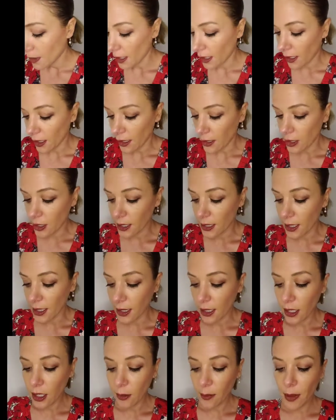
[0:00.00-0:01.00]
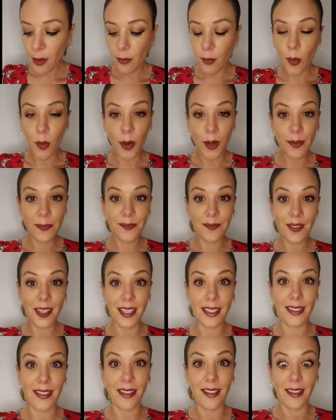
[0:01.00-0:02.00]
I'm gonna get just a little bit more
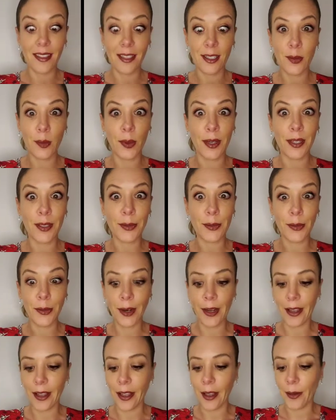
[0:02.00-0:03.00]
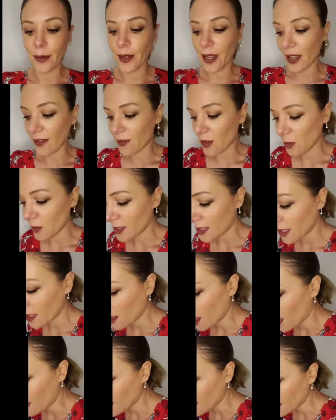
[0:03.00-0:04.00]
because this one is running out. I've used it
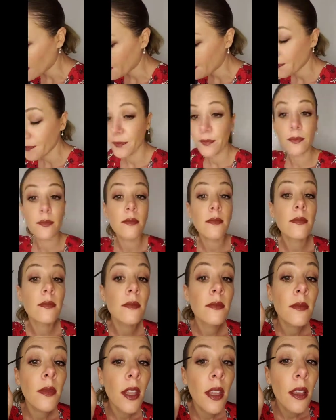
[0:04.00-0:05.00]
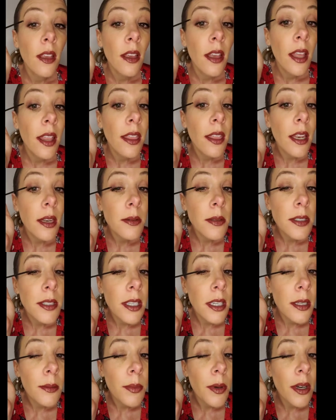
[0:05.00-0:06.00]
lots. Then I'm just
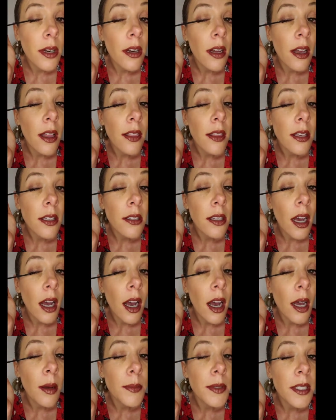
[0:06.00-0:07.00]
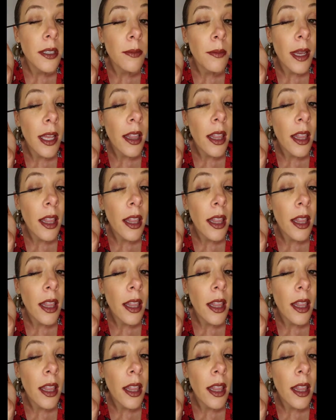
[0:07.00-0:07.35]
gonna put it on the tops of my